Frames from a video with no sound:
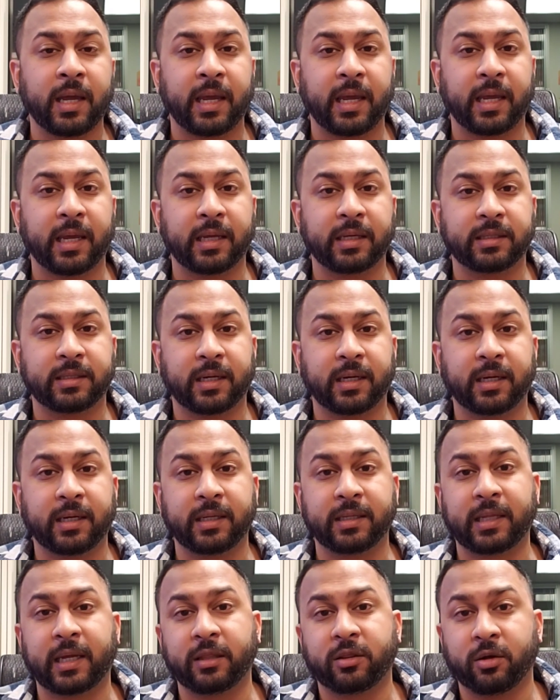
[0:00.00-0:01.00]
And
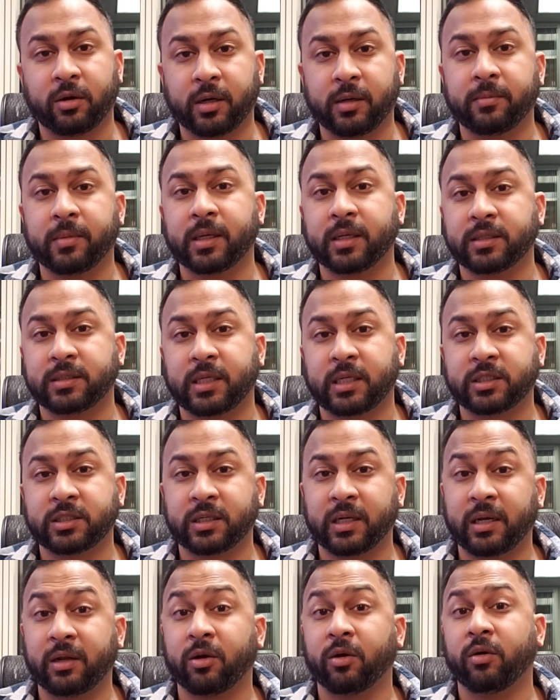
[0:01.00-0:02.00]
in that 30-minute
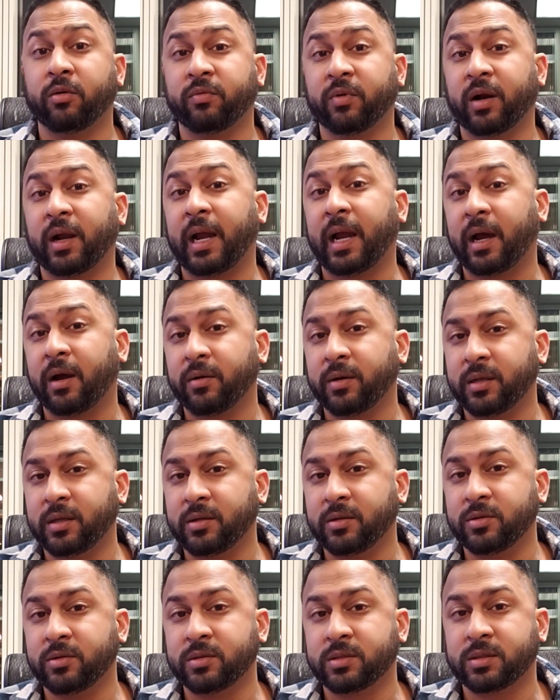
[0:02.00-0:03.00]
session, I go over how to
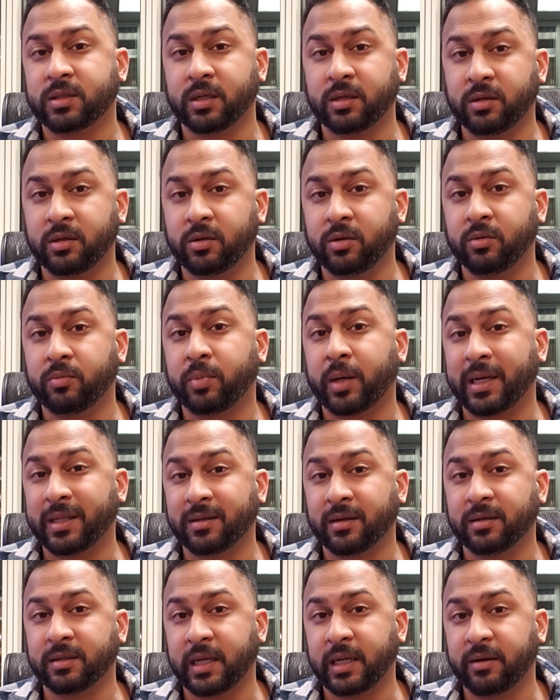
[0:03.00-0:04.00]
use the new
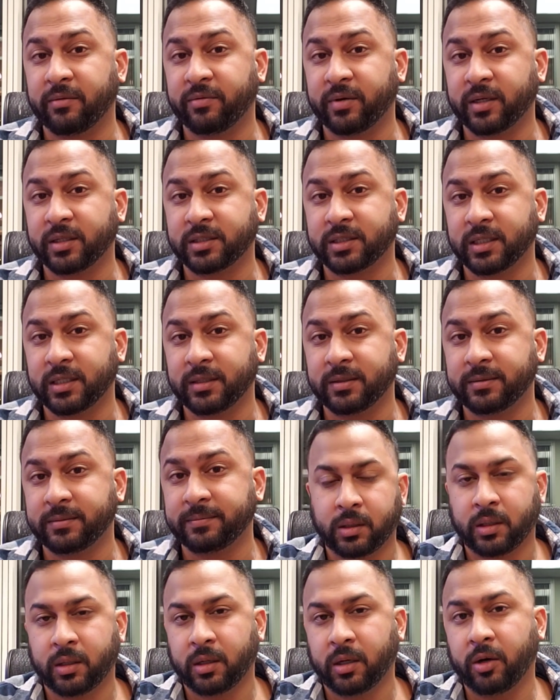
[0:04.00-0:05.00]
Python data function.
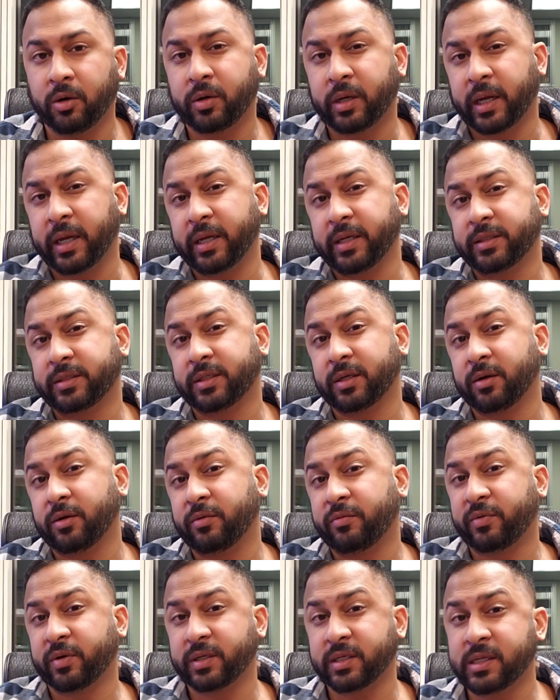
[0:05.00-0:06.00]
Okay,
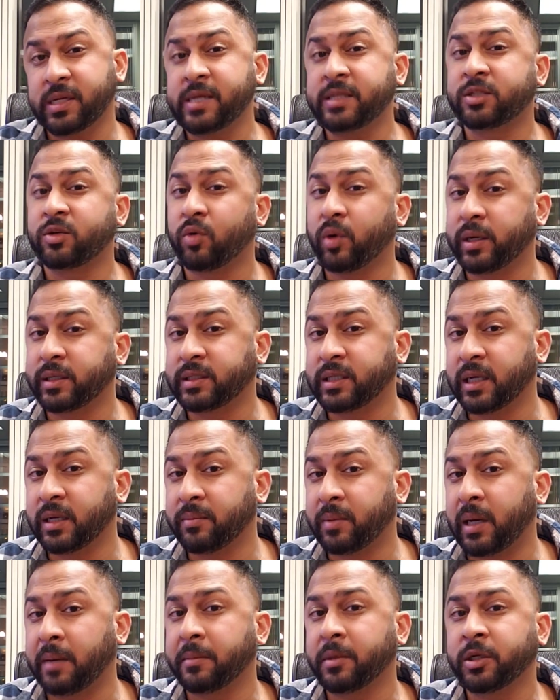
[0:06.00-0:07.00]
so for today's quick
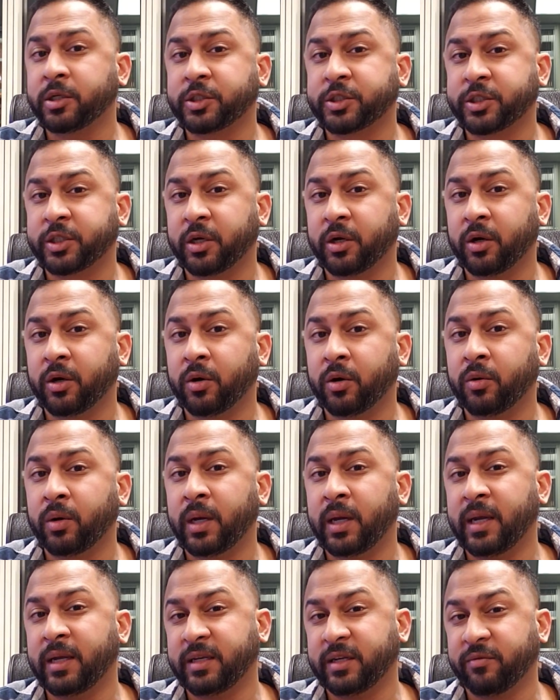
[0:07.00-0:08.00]
tip, I'm going to show
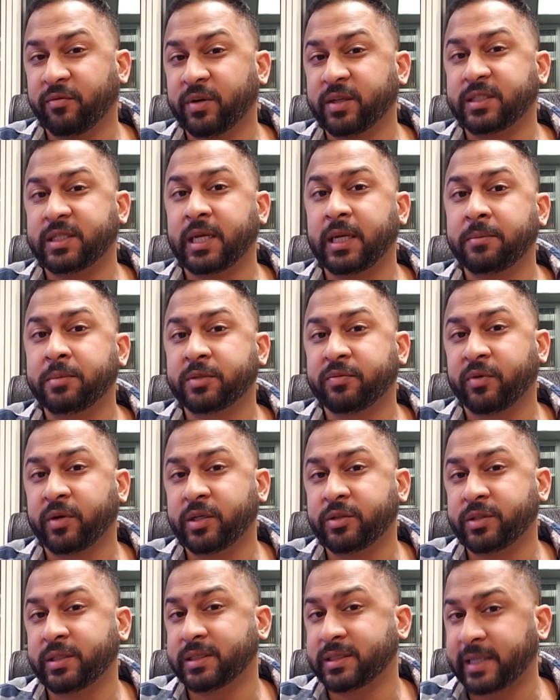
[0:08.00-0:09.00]
different tips for
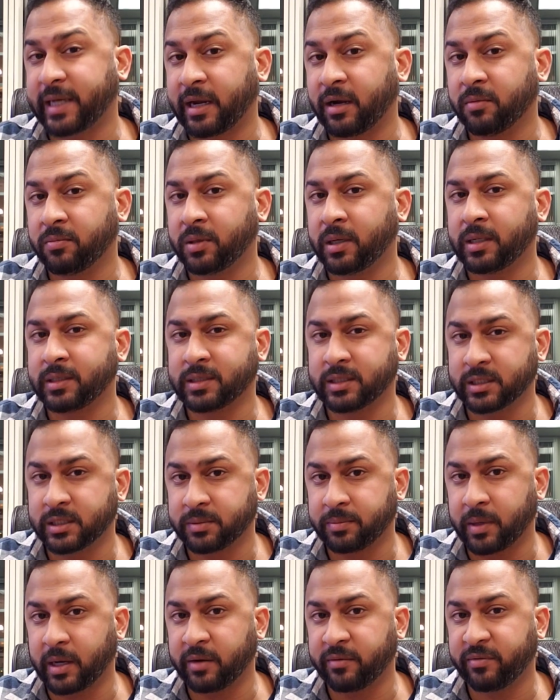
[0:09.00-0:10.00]
using scatter plots in
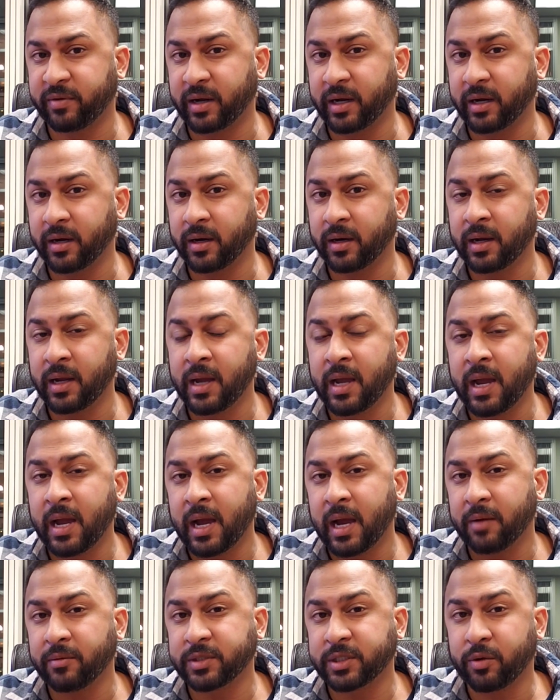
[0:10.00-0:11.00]
Spotfire.
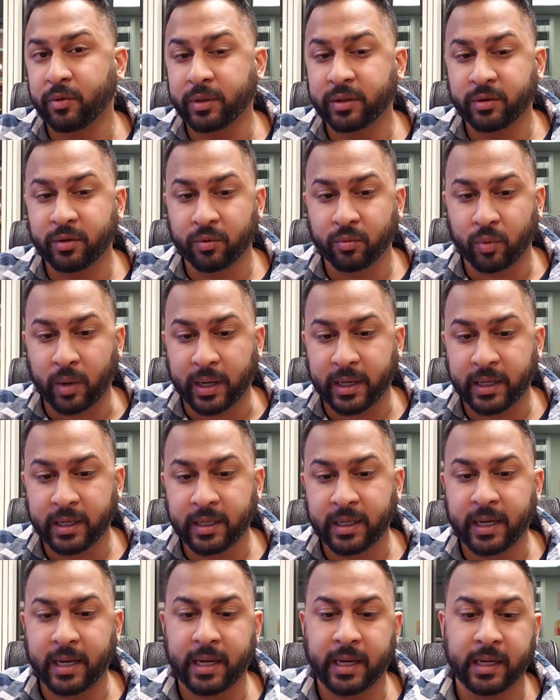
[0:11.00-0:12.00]
I was going through
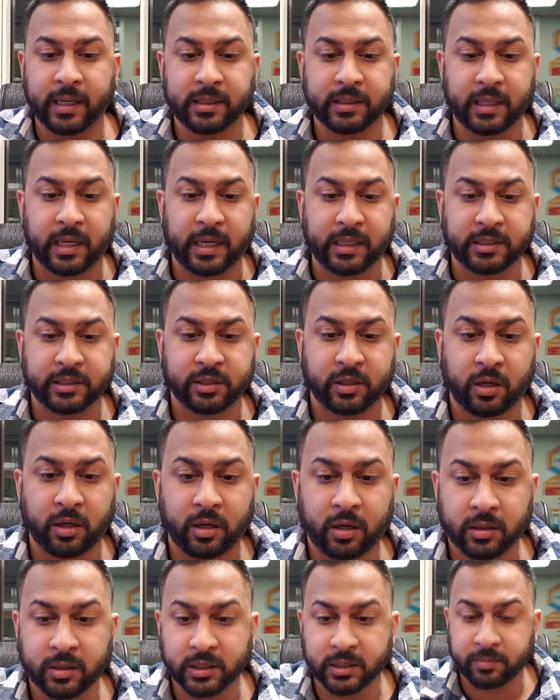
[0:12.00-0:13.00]
Reddit and I saw on the